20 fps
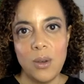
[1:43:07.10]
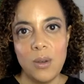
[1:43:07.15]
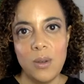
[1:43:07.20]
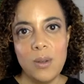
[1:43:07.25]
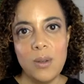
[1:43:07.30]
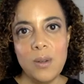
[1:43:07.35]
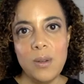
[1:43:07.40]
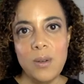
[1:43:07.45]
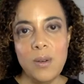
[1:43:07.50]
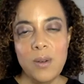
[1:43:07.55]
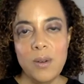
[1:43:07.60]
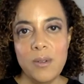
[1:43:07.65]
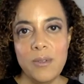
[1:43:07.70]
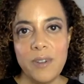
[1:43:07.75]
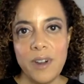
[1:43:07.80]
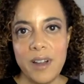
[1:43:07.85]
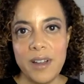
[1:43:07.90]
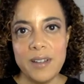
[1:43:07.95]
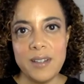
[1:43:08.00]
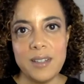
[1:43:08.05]
Ooh,
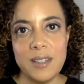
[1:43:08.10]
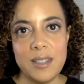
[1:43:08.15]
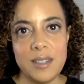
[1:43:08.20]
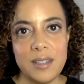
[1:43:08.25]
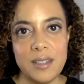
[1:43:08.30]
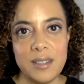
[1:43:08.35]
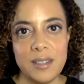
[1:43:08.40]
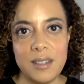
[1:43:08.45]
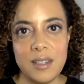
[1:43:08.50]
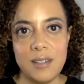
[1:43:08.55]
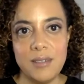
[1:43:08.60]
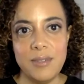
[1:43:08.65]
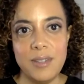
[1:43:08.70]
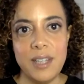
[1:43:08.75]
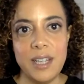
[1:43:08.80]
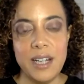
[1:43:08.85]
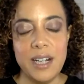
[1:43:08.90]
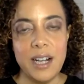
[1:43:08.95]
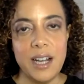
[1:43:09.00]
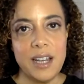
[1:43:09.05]
friend. I feel
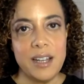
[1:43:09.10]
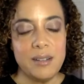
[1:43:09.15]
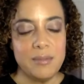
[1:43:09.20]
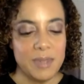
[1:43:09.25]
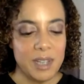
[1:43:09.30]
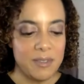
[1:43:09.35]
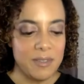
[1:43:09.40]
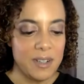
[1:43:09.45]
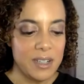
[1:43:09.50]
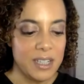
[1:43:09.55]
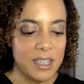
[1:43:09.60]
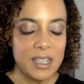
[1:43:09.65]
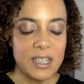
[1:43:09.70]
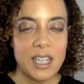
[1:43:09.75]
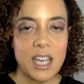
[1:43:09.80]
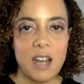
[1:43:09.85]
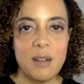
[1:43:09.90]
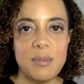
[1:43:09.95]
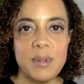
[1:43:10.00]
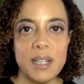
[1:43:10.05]
like I am definitely
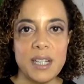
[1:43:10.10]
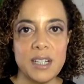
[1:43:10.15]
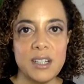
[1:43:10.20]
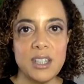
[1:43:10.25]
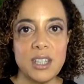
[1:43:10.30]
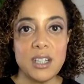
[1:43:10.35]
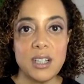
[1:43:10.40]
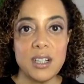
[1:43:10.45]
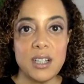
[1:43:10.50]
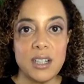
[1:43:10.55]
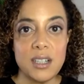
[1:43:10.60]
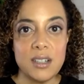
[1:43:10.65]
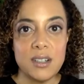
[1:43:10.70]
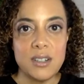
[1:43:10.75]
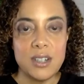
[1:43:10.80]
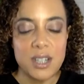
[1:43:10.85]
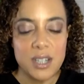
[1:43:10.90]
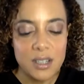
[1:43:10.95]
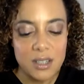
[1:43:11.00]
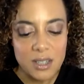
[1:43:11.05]
tapping into your
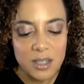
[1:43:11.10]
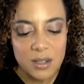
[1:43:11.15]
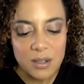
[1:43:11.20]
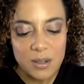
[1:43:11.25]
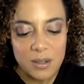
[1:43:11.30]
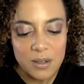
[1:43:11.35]
energy. So,